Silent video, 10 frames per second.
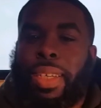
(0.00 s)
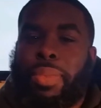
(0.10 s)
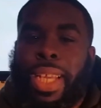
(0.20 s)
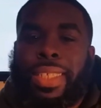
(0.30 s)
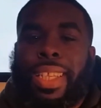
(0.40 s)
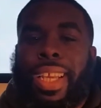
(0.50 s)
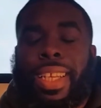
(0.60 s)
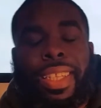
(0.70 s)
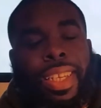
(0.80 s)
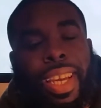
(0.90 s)
Not saying I
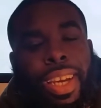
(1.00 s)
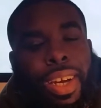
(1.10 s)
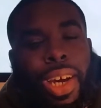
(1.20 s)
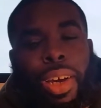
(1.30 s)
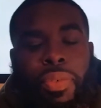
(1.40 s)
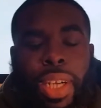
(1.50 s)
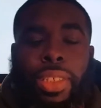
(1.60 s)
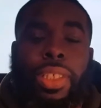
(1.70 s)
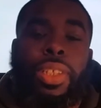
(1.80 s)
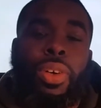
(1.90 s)
didn't care, however, I
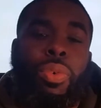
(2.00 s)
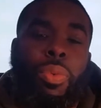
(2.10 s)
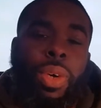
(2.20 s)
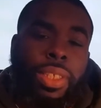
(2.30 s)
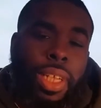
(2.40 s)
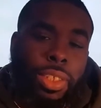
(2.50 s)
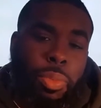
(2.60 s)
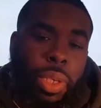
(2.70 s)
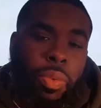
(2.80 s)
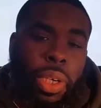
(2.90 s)
just didn't know where it was, and I was
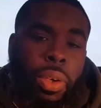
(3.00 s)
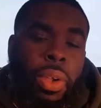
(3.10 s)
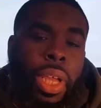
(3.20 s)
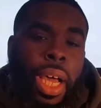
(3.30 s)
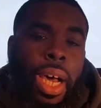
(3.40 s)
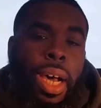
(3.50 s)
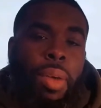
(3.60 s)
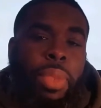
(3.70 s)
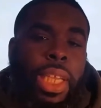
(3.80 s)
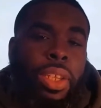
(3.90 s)
just being real.
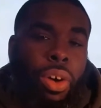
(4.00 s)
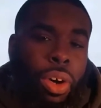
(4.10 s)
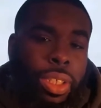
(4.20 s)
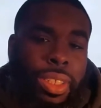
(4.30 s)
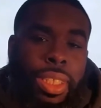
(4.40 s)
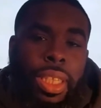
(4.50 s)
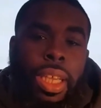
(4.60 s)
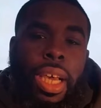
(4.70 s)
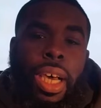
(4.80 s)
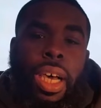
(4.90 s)
They lost
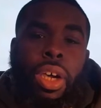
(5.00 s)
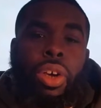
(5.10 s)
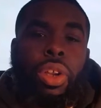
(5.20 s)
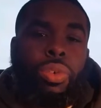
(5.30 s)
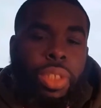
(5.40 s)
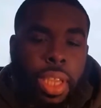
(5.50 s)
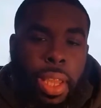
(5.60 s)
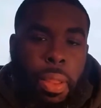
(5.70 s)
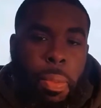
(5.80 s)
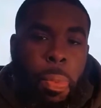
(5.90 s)
a close
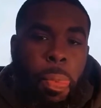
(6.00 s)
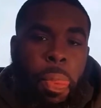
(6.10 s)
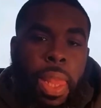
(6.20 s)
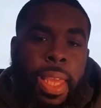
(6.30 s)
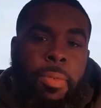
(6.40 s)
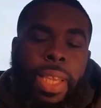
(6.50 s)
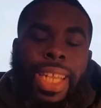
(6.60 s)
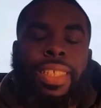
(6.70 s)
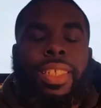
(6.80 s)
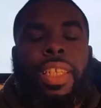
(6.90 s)
game,
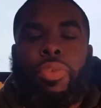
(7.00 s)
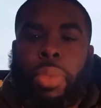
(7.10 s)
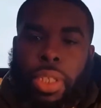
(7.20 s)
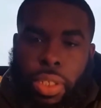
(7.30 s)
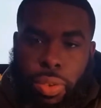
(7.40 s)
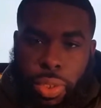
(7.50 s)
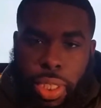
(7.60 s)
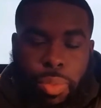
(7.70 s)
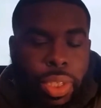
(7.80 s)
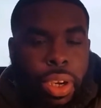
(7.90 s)
and it shouldn't even been close.
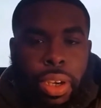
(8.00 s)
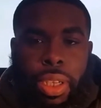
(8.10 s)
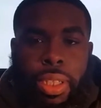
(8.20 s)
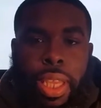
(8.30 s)
I'm sorry.